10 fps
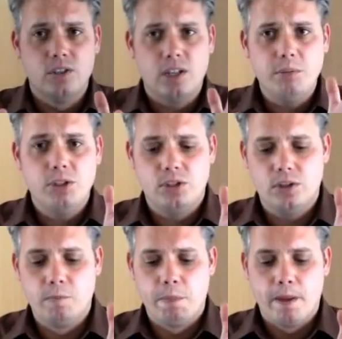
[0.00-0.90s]
Tell me,
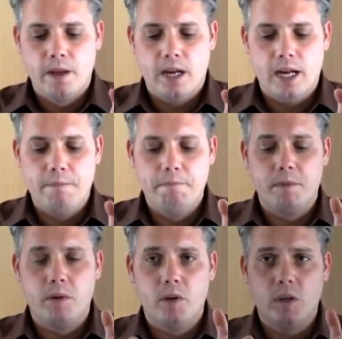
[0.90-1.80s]
sir,
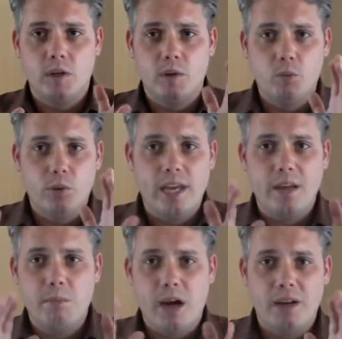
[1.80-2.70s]
would
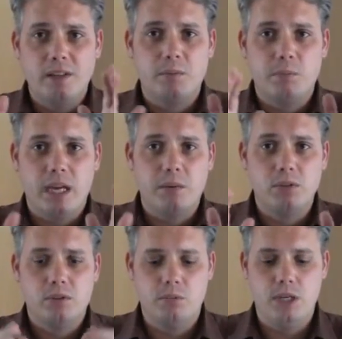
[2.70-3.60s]
that amount be
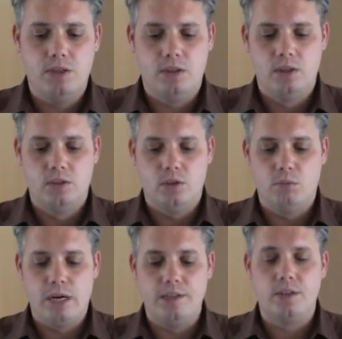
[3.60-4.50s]
able to meet your
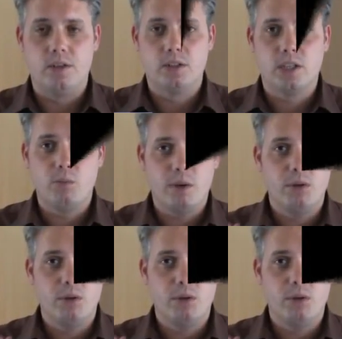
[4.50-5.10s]
budget, somewhere